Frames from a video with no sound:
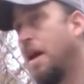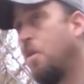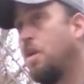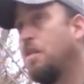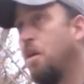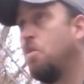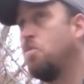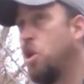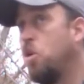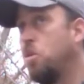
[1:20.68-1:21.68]
how we don't
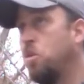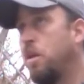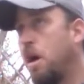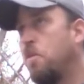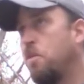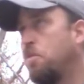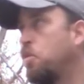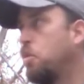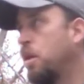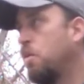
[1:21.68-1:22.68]
know who the author of
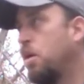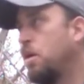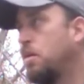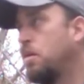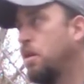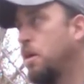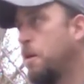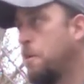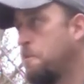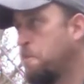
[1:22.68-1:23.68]
Luke really was.
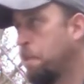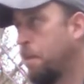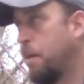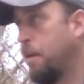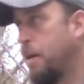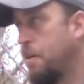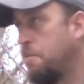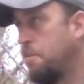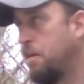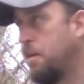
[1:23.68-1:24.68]
You know,
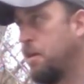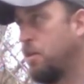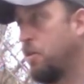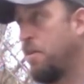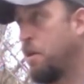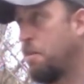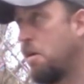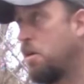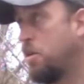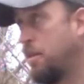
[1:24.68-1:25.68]
so we have an
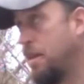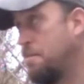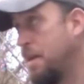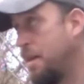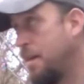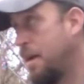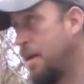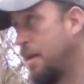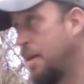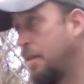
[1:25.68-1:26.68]
apologist admitting that.
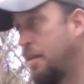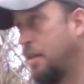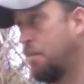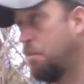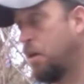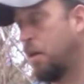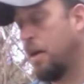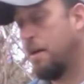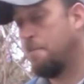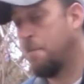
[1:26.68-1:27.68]
That's in his book,
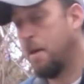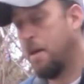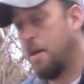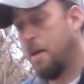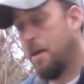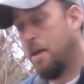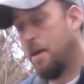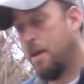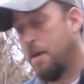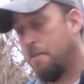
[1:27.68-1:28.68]
um,
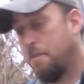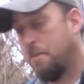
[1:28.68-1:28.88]
um,